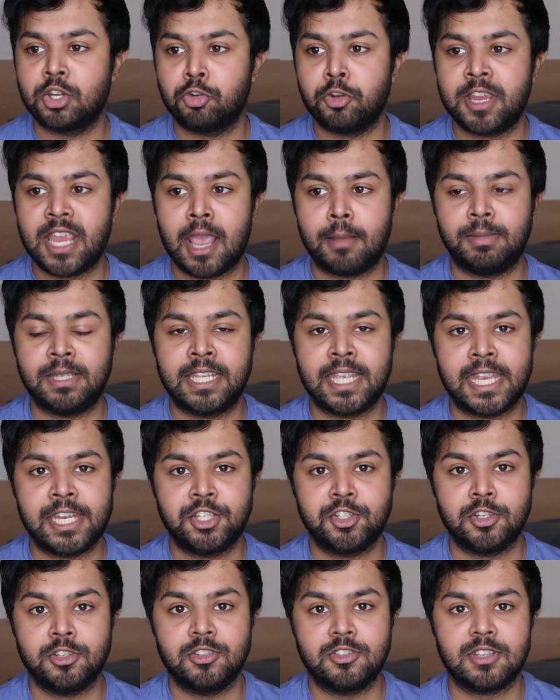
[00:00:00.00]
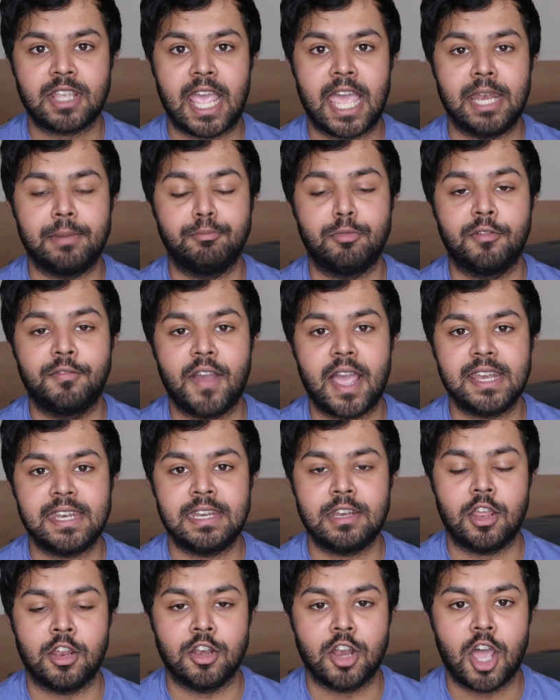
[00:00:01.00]
degree applications and
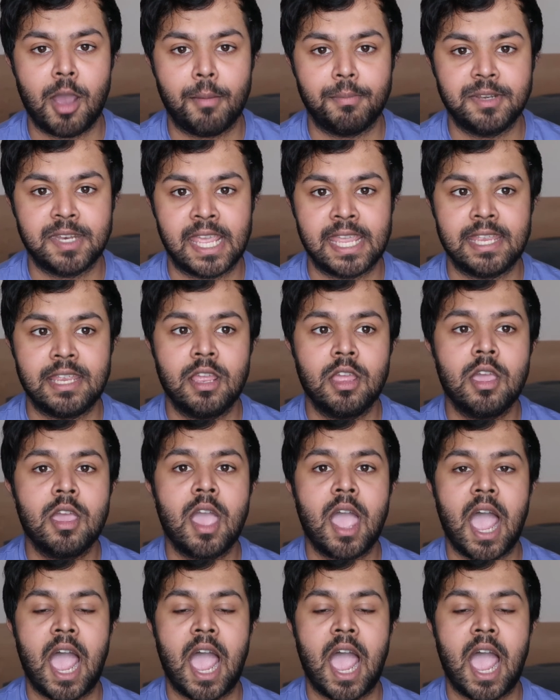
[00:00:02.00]
providing update.